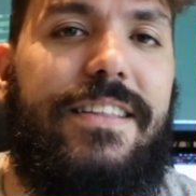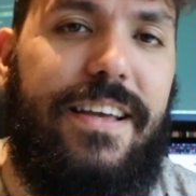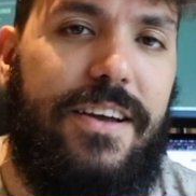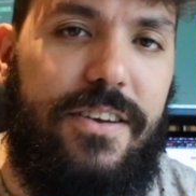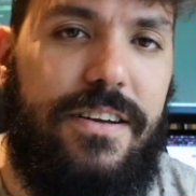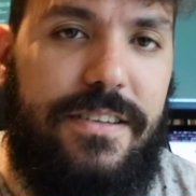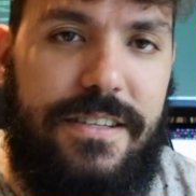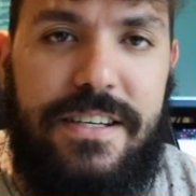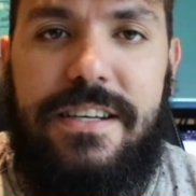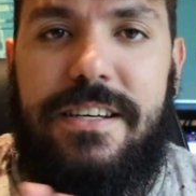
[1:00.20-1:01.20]
they're gonna
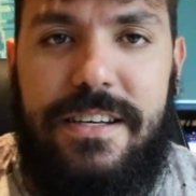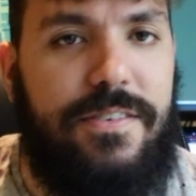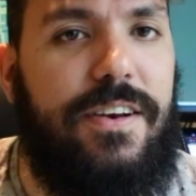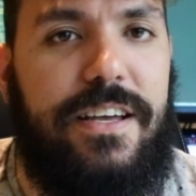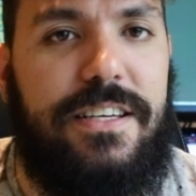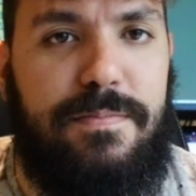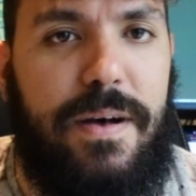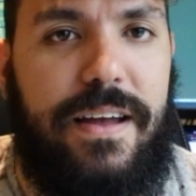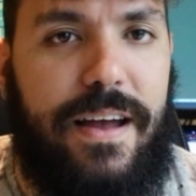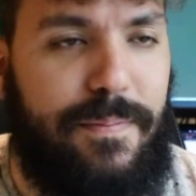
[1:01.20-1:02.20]
release
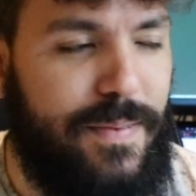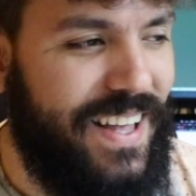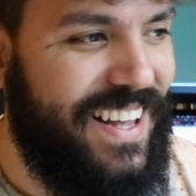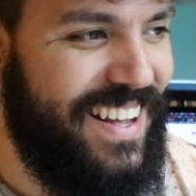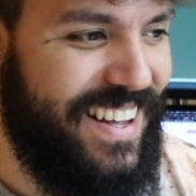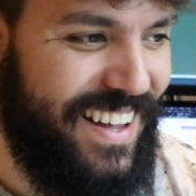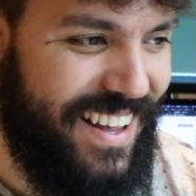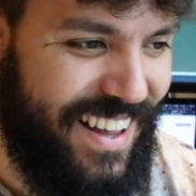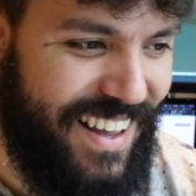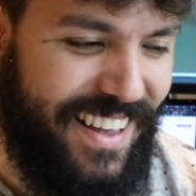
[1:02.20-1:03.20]
my app.
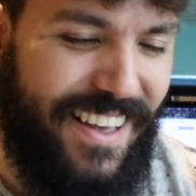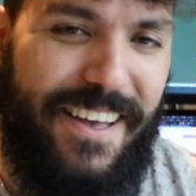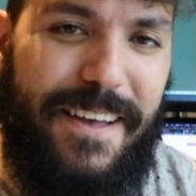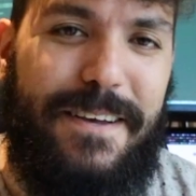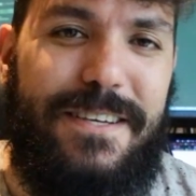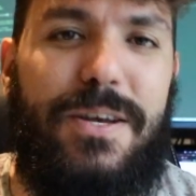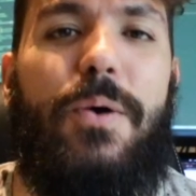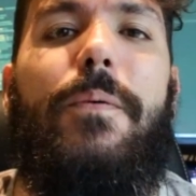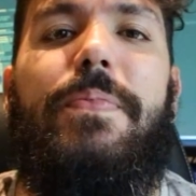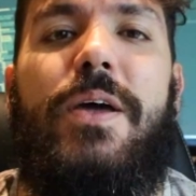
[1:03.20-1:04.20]

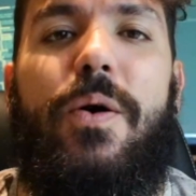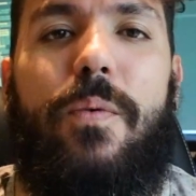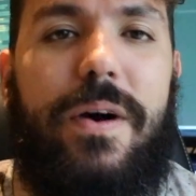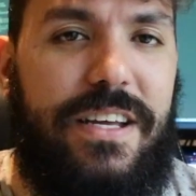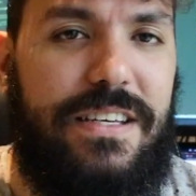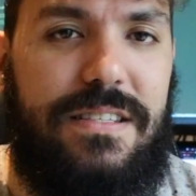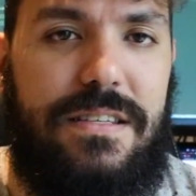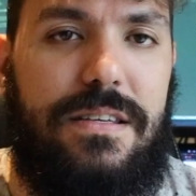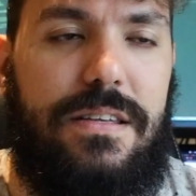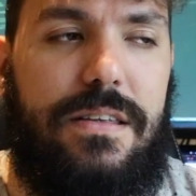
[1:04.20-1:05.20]
So what
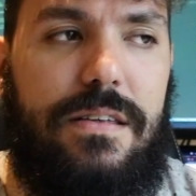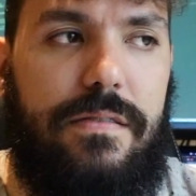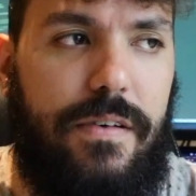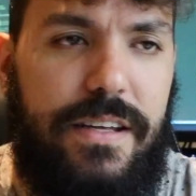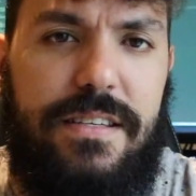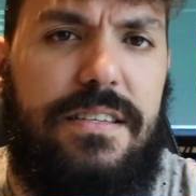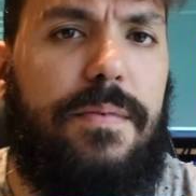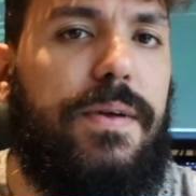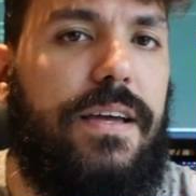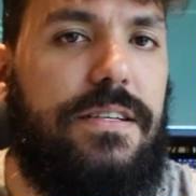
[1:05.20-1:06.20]
is this
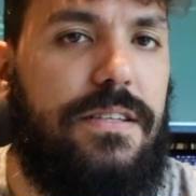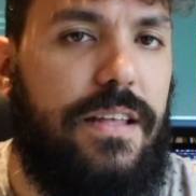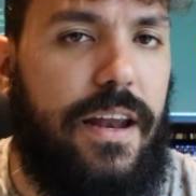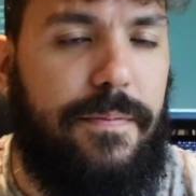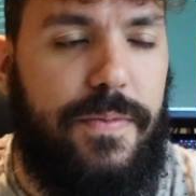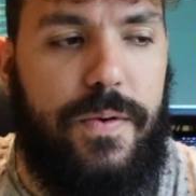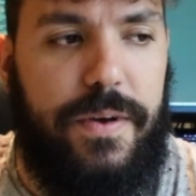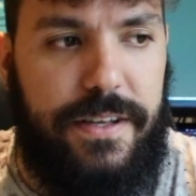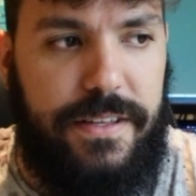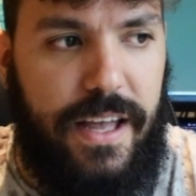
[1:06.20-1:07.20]
application that I'm
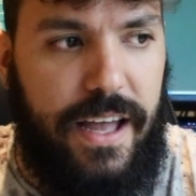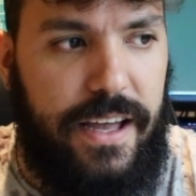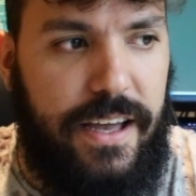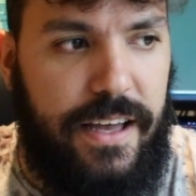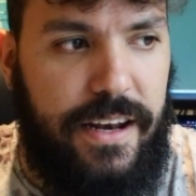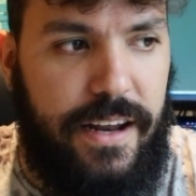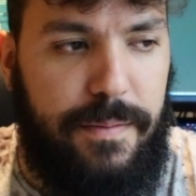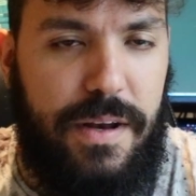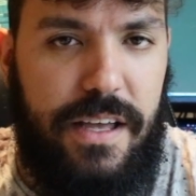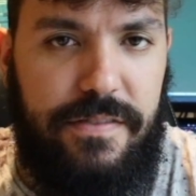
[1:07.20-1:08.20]
doing? And I
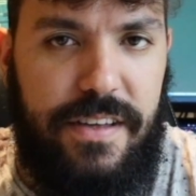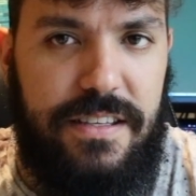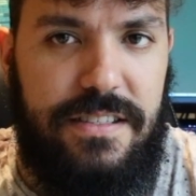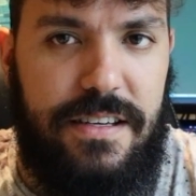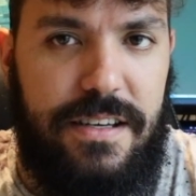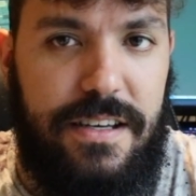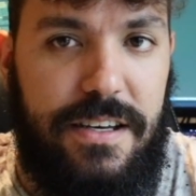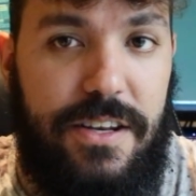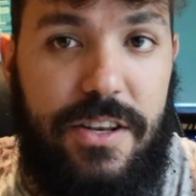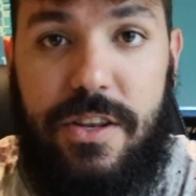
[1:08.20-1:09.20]
believe that
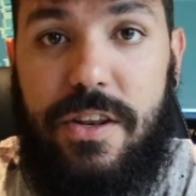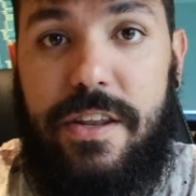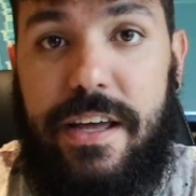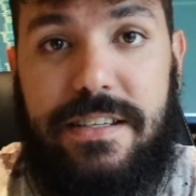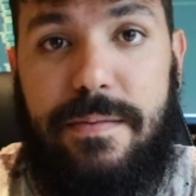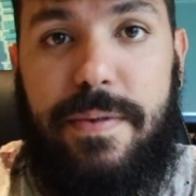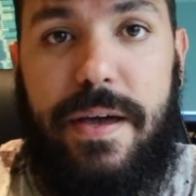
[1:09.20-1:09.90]
there's